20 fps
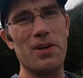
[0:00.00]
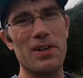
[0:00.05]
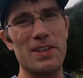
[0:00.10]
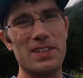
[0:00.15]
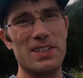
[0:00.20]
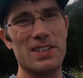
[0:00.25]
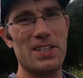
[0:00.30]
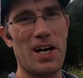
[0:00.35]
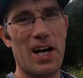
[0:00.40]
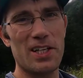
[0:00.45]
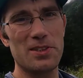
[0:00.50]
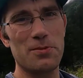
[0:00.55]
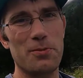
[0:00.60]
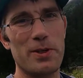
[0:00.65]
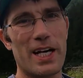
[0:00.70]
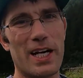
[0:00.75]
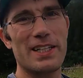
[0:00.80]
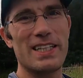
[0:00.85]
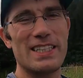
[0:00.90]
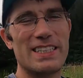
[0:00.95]
Well, this is awesome.
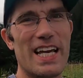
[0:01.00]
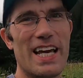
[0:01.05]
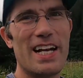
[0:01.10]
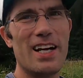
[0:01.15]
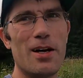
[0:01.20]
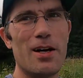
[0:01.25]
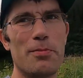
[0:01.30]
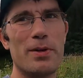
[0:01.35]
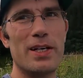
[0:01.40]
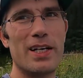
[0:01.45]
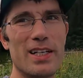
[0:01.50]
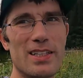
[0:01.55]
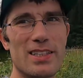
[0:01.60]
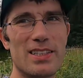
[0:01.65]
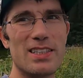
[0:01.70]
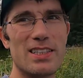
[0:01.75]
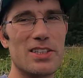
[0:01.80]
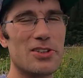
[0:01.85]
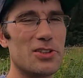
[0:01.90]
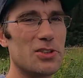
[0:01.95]
We got the tent up. It's
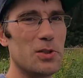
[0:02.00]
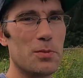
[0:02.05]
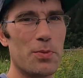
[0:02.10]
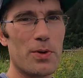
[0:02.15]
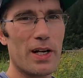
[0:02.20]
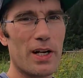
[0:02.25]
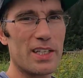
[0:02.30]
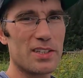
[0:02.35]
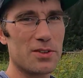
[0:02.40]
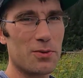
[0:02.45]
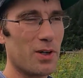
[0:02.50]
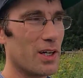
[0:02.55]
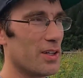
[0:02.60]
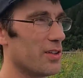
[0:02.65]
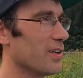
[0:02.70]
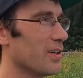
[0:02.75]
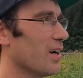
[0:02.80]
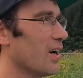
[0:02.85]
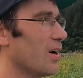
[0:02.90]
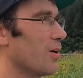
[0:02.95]
still super nice
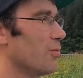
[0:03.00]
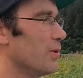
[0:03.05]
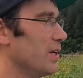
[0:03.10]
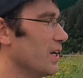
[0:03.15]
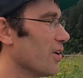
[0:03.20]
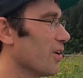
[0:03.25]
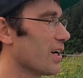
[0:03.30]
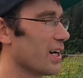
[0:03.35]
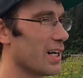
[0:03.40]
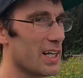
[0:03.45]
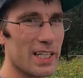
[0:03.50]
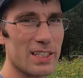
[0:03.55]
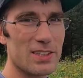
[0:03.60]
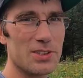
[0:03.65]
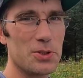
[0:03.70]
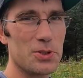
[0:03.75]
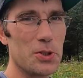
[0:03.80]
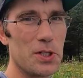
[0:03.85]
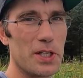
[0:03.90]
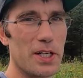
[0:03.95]
weather. We are going to get
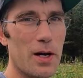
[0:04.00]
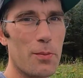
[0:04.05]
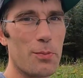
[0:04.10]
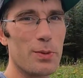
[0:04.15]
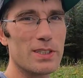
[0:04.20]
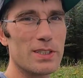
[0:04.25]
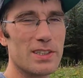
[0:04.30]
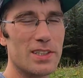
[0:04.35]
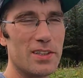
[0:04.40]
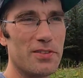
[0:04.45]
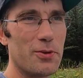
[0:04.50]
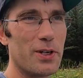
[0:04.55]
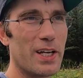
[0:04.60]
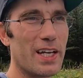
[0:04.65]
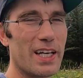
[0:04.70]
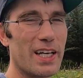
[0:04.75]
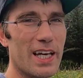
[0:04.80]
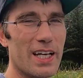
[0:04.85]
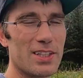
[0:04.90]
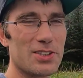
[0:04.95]
suited up and see if we
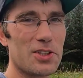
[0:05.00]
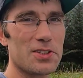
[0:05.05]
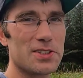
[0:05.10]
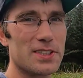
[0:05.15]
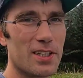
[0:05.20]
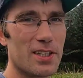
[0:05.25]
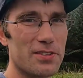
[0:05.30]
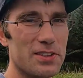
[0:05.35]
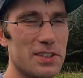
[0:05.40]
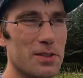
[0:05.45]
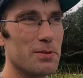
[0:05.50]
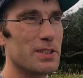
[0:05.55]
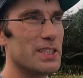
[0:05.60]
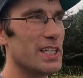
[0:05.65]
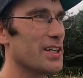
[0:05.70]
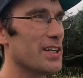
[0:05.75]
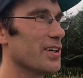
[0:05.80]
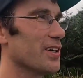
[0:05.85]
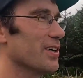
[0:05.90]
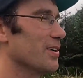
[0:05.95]
can catch ourselves some
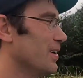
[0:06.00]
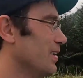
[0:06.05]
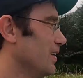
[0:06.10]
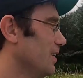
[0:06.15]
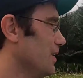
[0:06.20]
dinner.